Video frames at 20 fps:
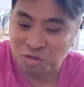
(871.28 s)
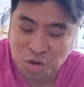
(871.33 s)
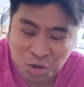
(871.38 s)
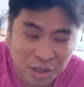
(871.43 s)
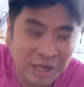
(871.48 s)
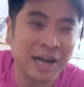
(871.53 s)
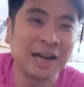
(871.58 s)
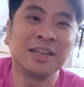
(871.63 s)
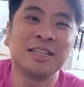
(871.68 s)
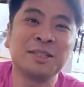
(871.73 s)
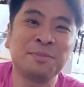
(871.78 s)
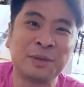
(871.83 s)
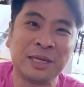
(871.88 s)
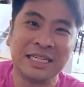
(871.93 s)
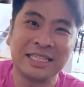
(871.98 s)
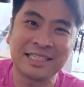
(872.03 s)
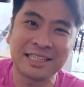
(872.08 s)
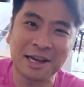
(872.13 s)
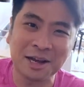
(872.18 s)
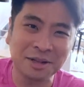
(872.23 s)
Juliana's
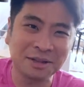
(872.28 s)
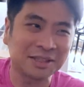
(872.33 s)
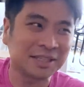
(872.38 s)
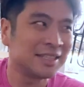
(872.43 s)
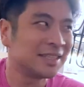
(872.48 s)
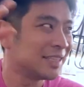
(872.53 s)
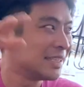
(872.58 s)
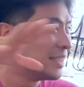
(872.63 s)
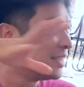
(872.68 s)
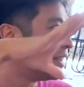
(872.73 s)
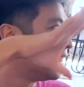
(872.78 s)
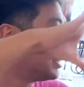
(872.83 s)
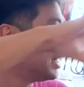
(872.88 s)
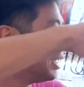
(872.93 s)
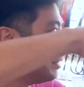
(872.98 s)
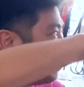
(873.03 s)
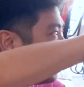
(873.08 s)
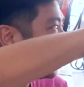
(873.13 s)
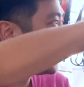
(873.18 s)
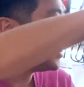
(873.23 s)
Pizza, this is
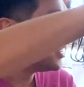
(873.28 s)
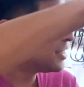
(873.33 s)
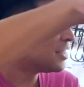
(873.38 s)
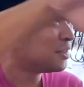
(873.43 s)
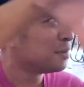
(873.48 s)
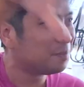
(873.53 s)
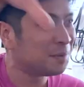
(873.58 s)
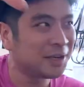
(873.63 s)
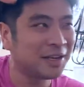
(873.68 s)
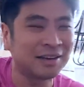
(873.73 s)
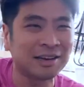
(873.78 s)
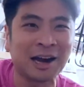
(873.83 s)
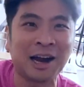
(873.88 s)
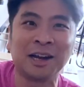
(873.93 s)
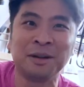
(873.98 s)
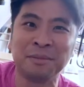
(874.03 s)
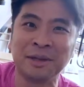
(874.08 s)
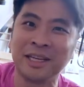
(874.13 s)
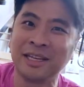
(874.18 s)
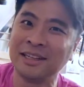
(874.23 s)
the place to be.
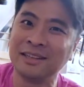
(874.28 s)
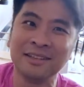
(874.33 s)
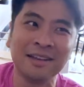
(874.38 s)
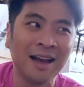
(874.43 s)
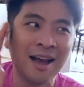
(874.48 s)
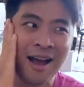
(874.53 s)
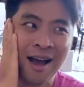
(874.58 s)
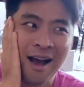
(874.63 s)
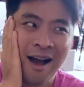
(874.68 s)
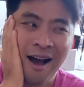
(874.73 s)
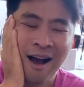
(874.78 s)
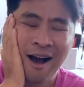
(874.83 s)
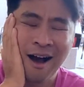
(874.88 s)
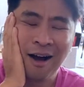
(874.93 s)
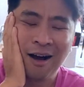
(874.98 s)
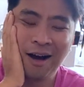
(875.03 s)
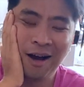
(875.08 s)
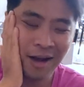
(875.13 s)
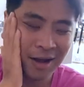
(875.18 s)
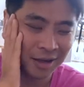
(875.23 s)
I mean,
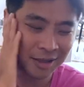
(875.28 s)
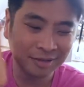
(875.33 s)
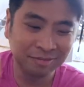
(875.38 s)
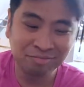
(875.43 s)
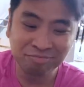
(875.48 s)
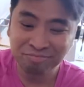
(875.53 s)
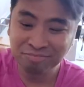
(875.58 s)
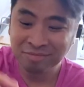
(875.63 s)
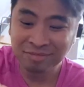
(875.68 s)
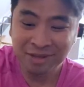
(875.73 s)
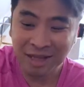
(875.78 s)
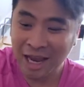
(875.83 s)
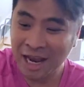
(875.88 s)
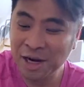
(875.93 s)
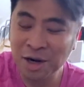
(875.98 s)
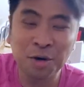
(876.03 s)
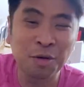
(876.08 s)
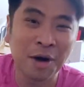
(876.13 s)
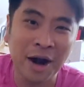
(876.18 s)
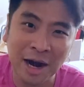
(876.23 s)
oh,
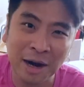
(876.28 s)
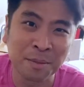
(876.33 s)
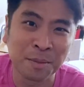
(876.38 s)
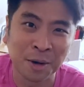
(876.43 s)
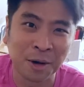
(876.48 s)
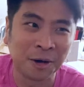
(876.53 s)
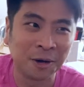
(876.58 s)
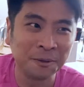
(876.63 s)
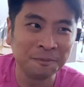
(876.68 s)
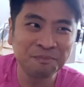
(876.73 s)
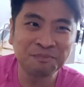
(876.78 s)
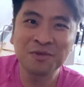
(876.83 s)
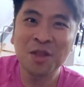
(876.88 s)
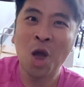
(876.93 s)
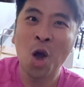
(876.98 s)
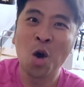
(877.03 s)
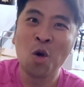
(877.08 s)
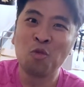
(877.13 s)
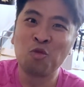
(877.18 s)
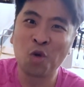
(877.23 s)
incredible,
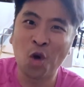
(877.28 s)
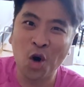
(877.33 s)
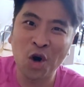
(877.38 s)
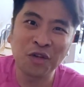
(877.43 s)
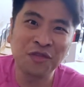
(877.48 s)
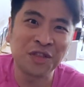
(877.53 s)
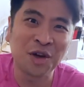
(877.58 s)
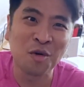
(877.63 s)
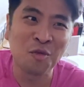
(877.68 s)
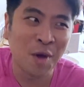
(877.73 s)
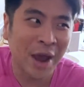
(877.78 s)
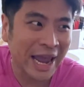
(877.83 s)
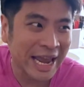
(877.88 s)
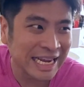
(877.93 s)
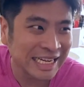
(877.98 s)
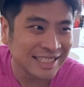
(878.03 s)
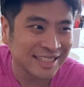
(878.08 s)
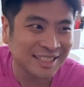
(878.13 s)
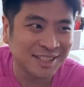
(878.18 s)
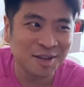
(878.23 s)
worth the
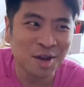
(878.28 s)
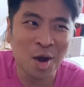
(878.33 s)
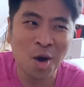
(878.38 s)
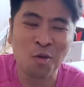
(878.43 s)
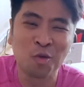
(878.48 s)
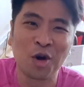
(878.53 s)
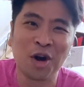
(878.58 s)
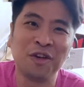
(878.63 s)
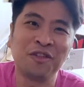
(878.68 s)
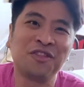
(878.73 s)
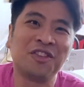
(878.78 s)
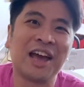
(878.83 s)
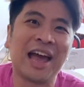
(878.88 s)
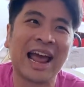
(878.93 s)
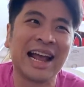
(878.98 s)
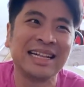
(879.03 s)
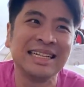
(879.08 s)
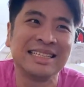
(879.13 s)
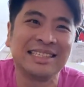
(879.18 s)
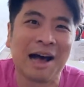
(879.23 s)
wait, worth the
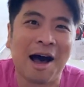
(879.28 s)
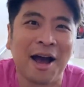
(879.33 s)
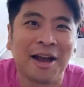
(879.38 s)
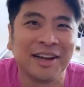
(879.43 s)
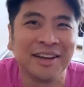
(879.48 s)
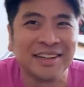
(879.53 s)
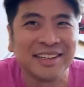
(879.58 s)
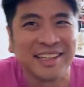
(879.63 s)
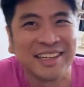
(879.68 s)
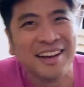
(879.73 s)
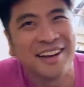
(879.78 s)
anxiety.